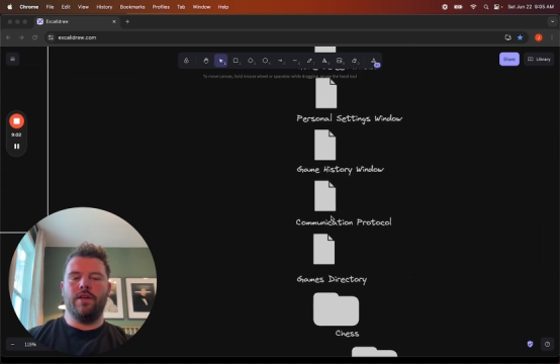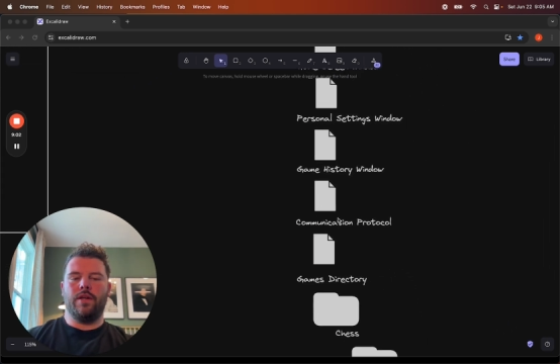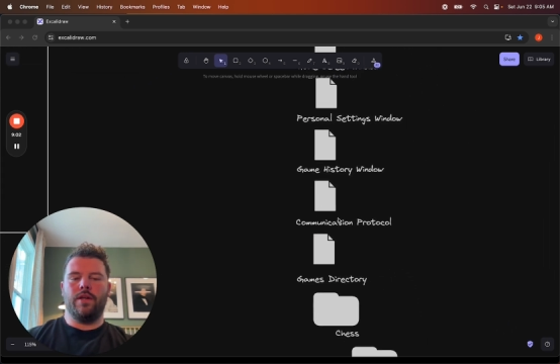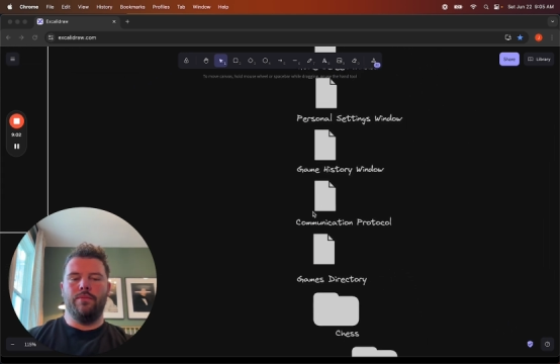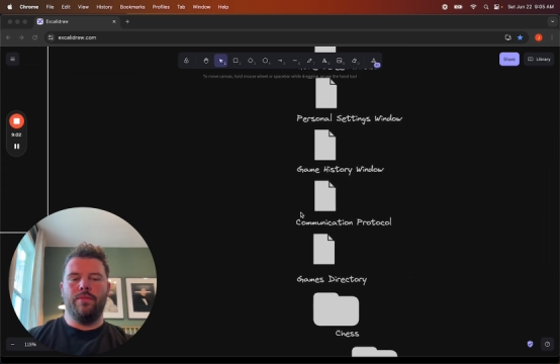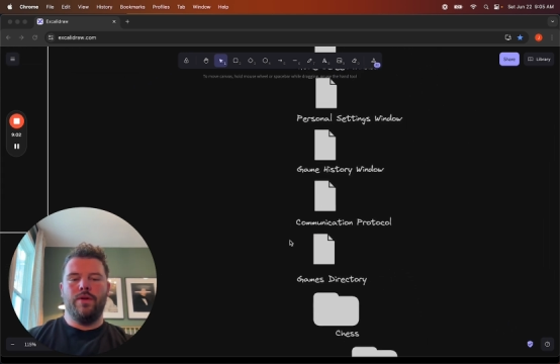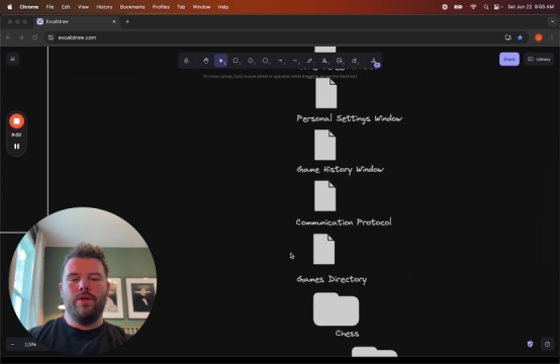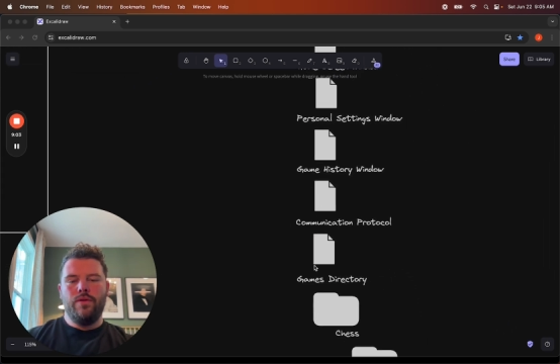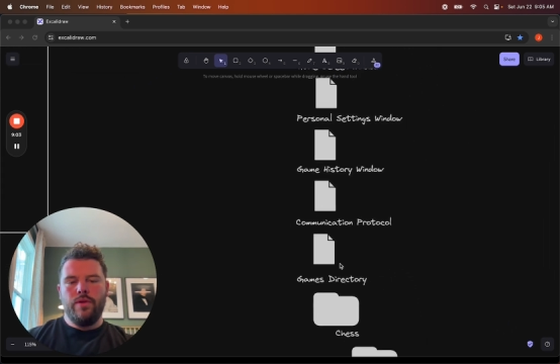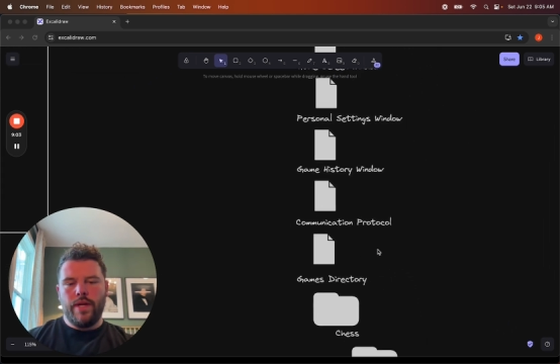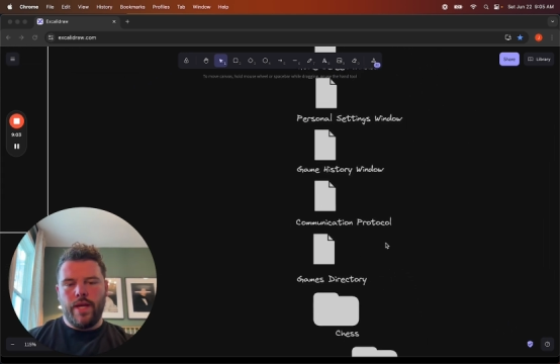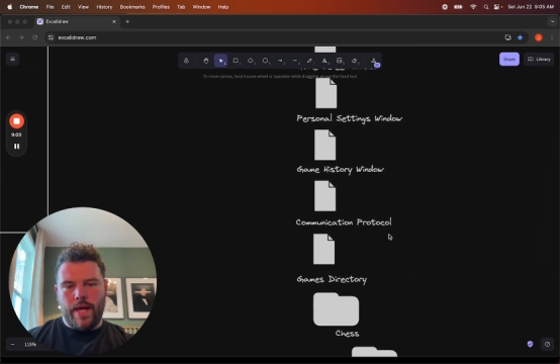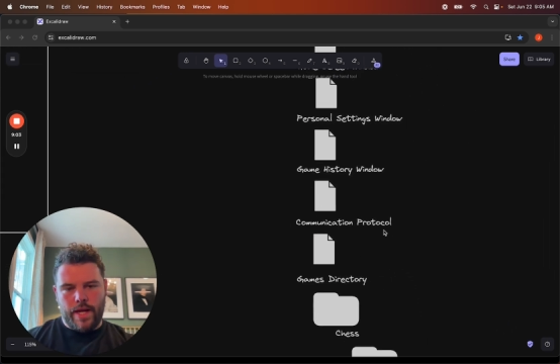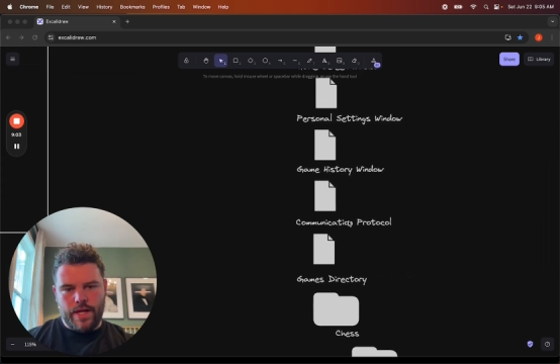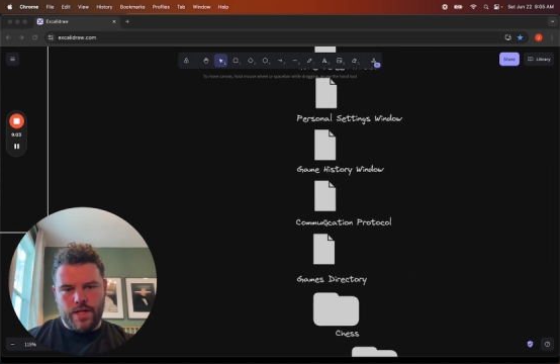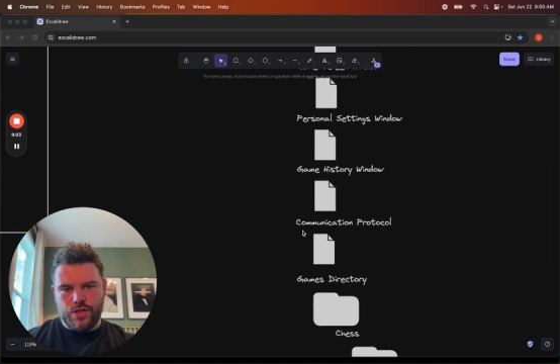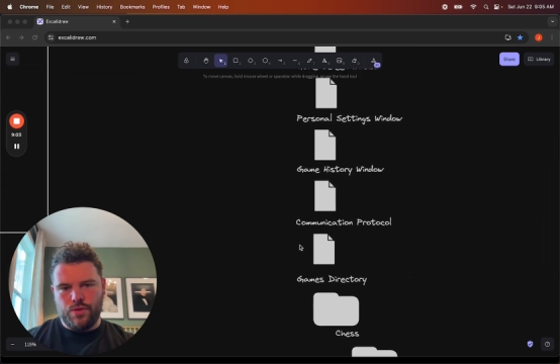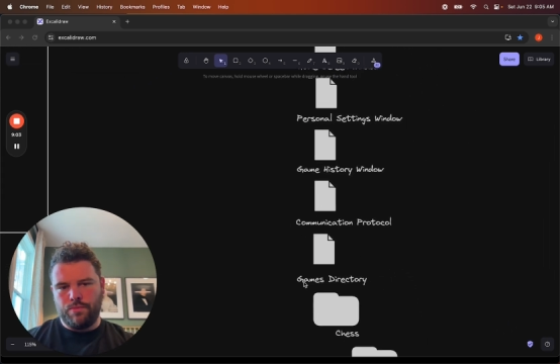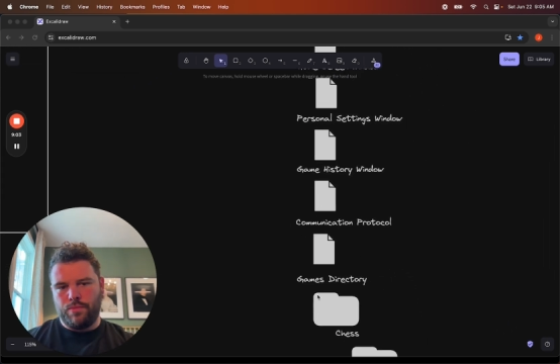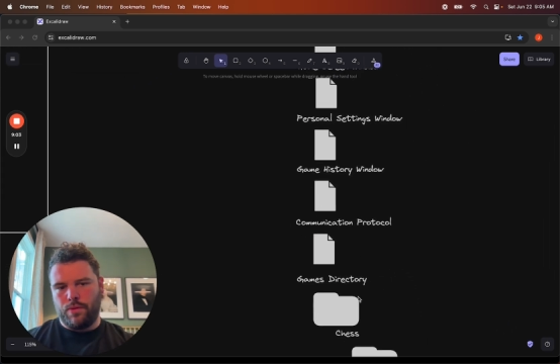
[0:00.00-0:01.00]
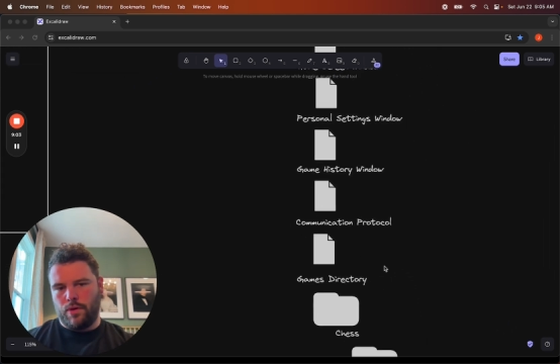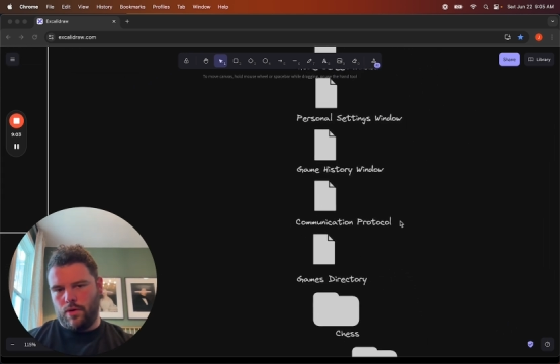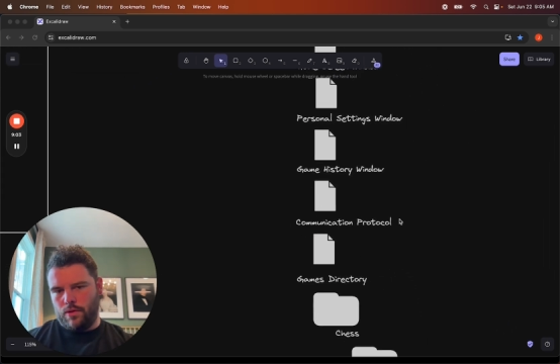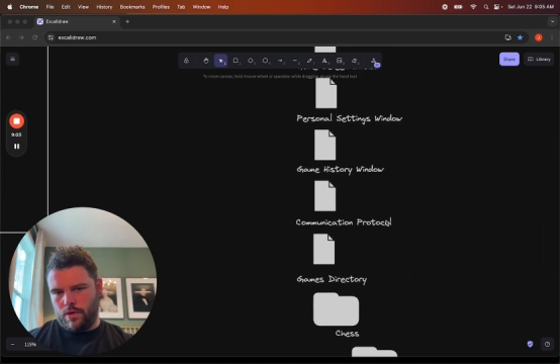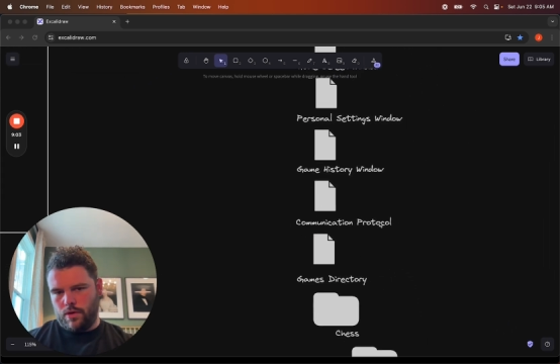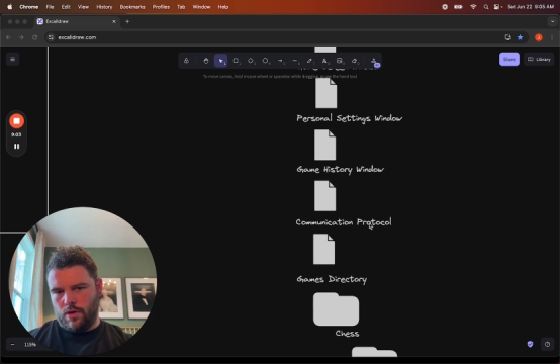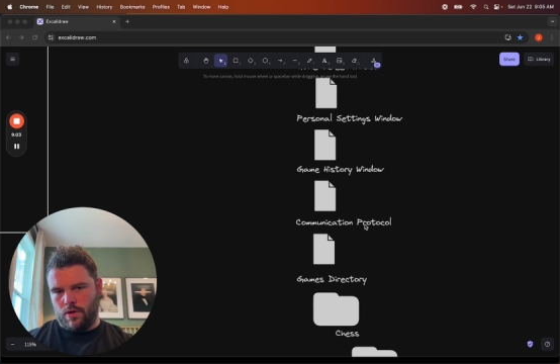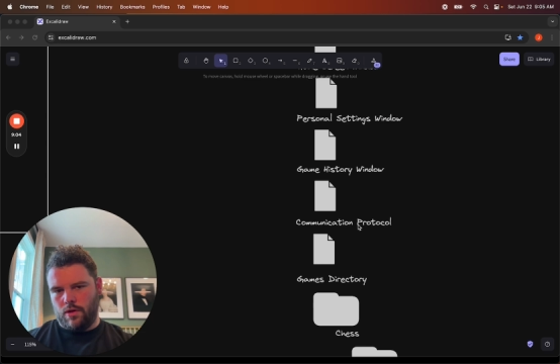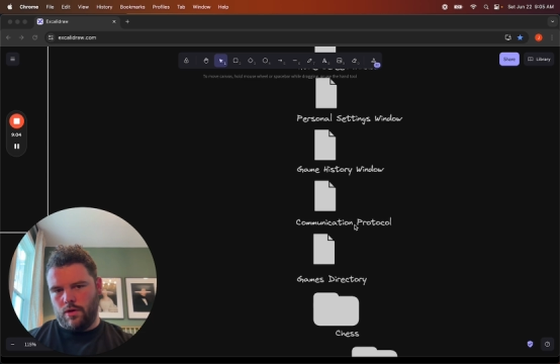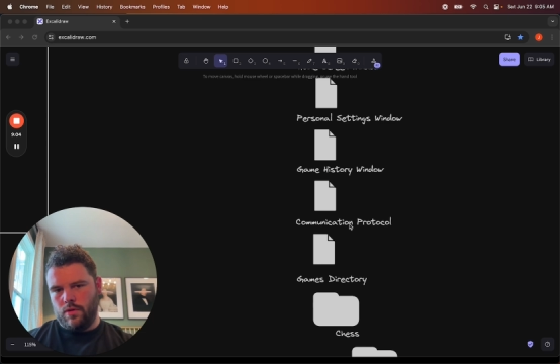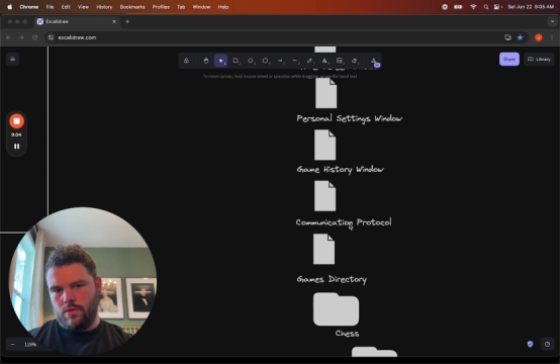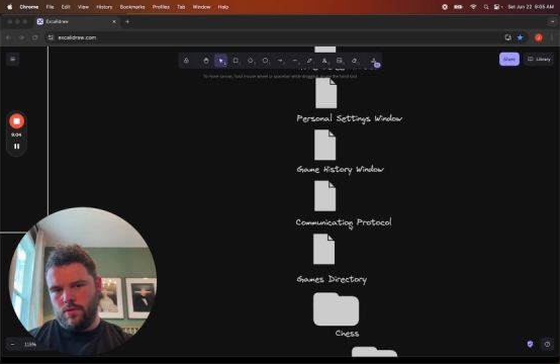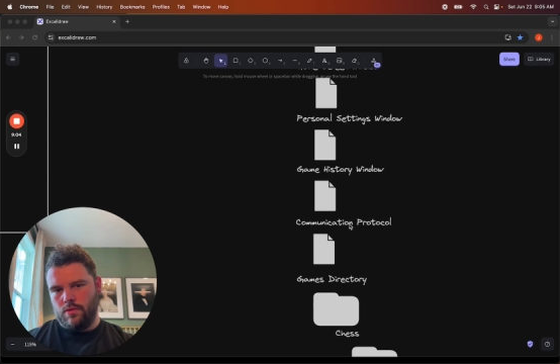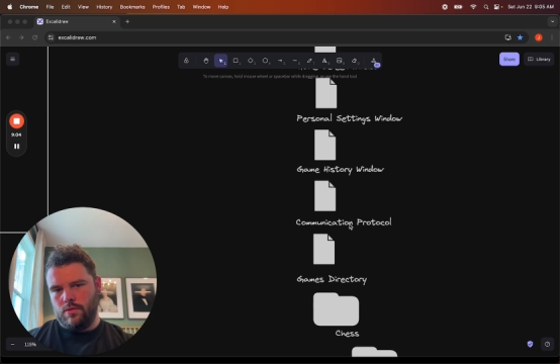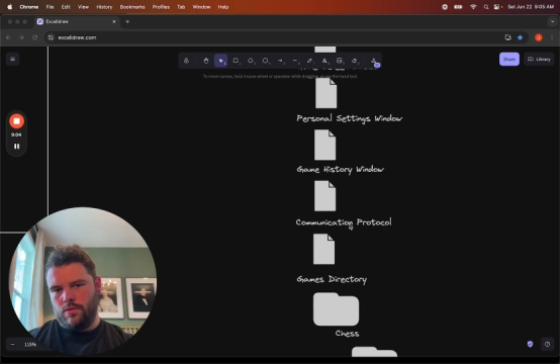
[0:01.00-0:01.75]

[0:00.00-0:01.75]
communication protocol,